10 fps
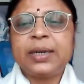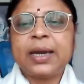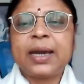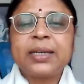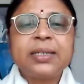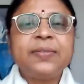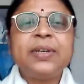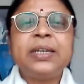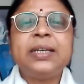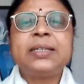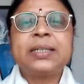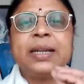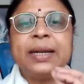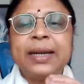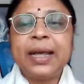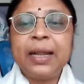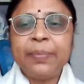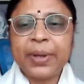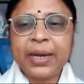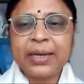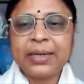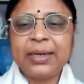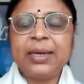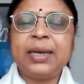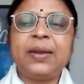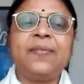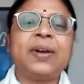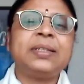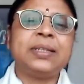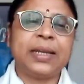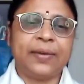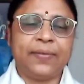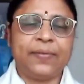activities deliberately in one's life.